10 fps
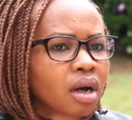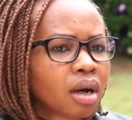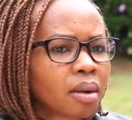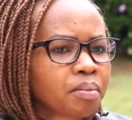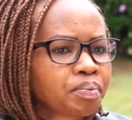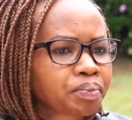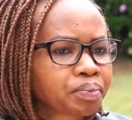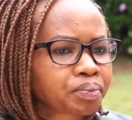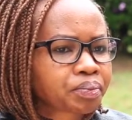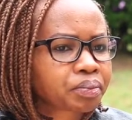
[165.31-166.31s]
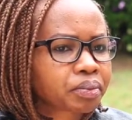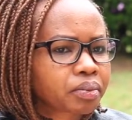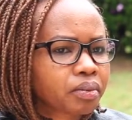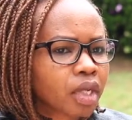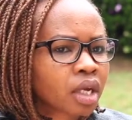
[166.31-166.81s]

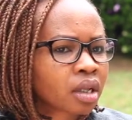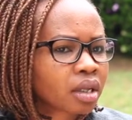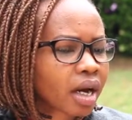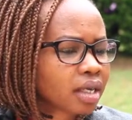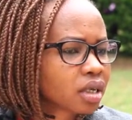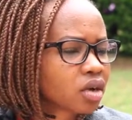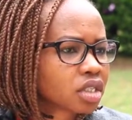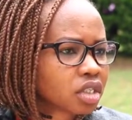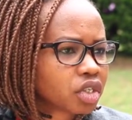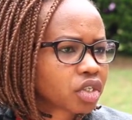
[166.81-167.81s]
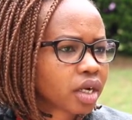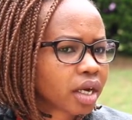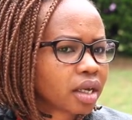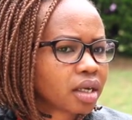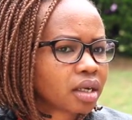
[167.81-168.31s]
The Constitution,
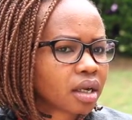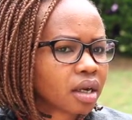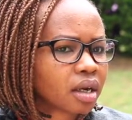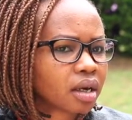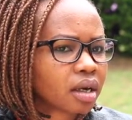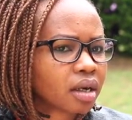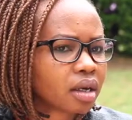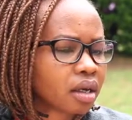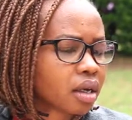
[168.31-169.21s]
again, in